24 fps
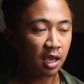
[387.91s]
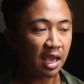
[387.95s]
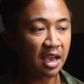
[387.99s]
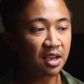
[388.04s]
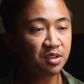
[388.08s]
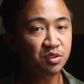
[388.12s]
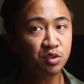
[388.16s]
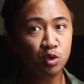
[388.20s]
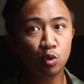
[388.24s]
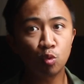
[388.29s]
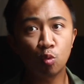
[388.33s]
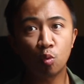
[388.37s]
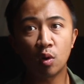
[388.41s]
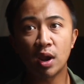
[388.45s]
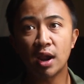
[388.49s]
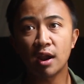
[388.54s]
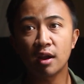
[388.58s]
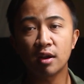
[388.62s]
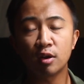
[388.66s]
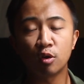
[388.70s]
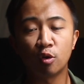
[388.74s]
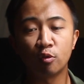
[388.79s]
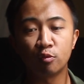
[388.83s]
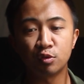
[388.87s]
as you
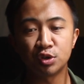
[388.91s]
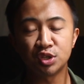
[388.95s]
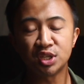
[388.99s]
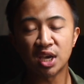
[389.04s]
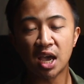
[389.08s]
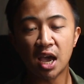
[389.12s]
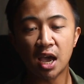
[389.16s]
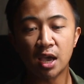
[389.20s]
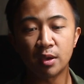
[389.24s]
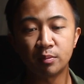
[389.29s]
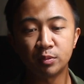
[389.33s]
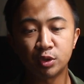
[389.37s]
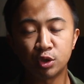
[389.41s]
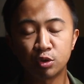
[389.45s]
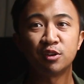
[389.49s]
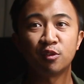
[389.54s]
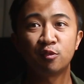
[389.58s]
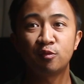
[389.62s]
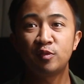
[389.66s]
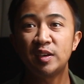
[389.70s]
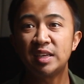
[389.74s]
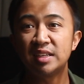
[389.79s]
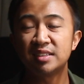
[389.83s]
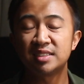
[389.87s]
wear it over time,
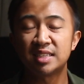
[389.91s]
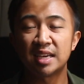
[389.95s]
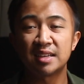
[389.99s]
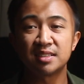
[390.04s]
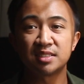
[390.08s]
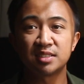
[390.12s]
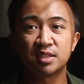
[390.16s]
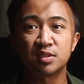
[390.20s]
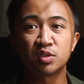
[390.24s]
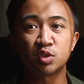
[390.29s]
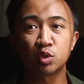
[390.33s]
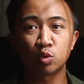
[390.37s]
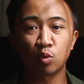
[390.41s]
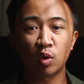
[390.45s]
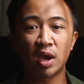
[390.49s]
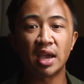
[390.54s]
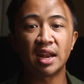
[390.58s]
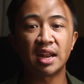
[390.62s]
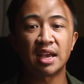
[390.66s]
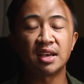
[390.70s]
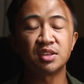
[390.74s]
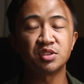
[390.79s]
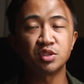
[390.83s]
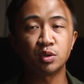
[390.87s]
your feet tends to
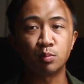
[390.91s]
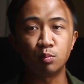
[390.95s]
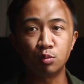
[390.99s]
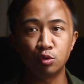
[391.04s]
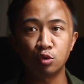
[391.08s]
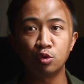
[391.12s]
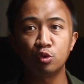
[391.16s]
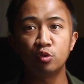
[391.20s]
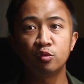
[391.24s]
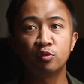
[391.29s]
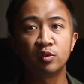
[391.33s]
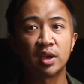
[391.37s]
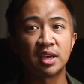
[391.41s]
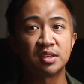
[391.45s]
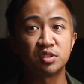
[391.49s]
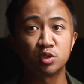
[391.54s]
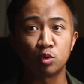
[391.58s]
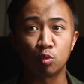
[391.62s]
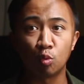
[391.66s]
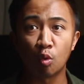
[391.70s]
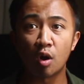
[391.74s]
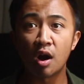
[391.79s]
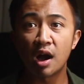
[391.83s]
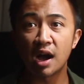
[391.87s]
sweat as you move, as
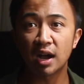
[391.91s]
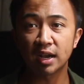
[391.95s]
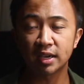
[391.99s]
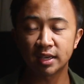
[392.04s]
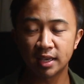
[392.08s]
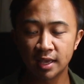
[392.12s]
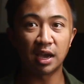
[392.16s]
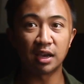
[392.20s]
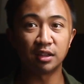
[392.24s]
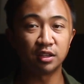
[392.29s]
you walk.